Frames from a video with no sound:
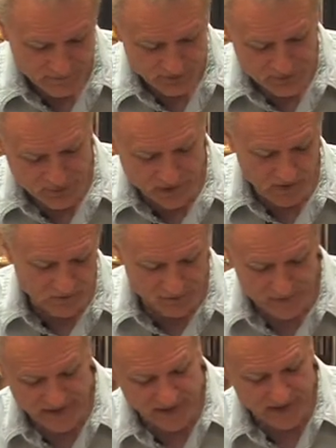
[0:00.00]
drill
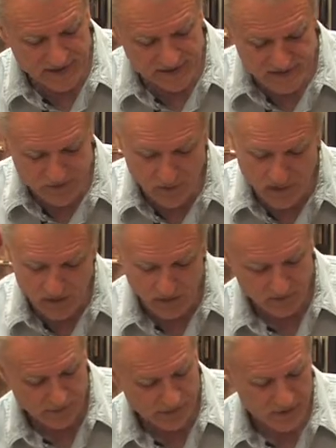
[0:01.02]
from the end as
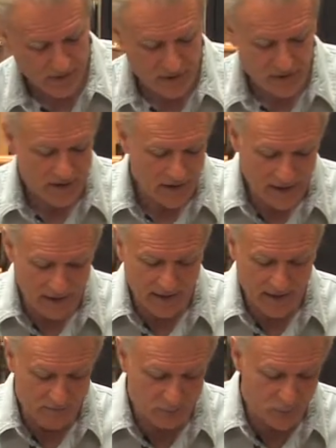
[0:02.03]
well
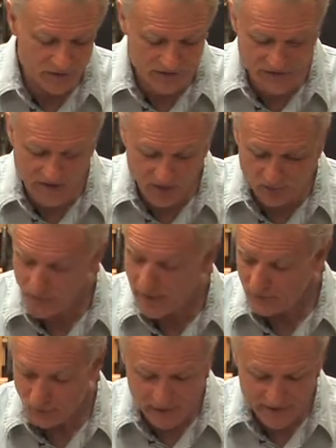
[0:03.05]
and put the dowel
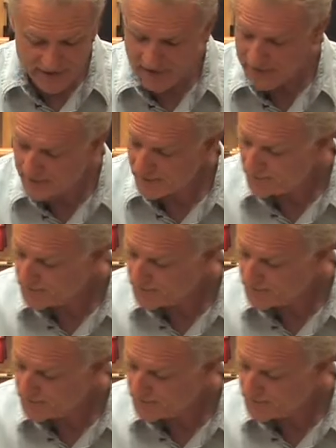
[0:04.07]
right where I need it.